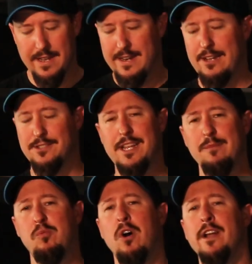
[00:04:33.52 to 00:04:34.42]
Now,
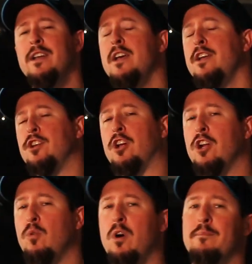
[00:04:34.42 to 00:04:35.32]
step 1, you're
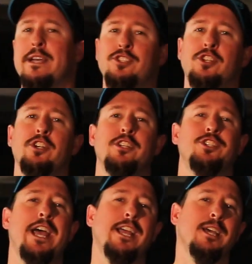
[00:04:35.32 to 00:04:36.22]
going to want to make sure you
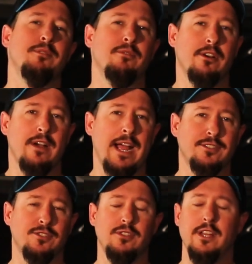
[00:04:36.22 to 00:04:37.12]
jack up the rear
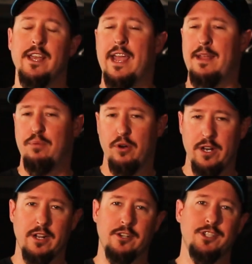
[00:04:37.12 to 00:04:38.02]
axle and put
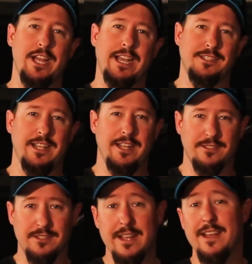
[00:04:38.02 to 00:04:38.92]
it under jack
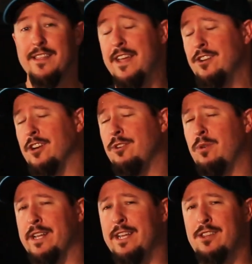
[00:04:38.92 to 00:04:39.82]
stands. Then you're going to
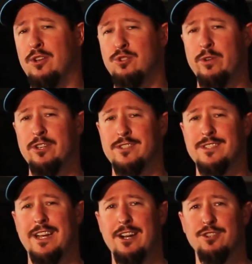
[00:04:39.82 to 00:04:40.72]
want to get those wheels and
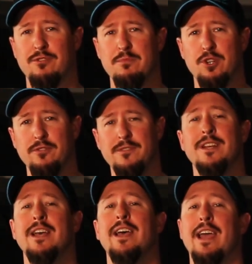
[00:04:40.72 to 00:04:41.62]
tires removed.
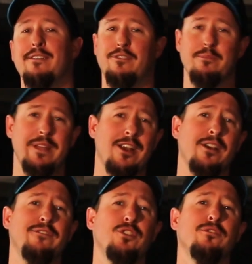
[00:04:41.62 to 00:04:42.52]
And from there,
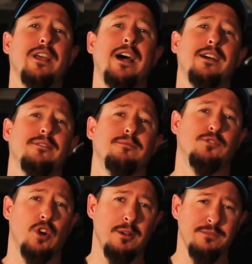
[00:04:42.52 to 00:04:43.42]
if you've got
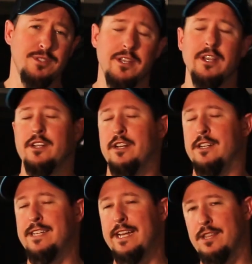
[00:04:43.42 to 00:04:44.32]
drums, you're
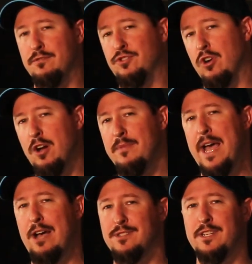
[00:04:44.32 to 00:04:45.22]
going to take the drum
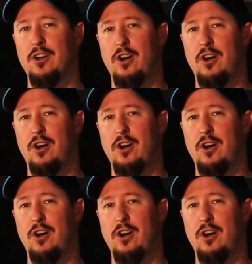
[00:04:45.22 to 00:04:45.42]
housing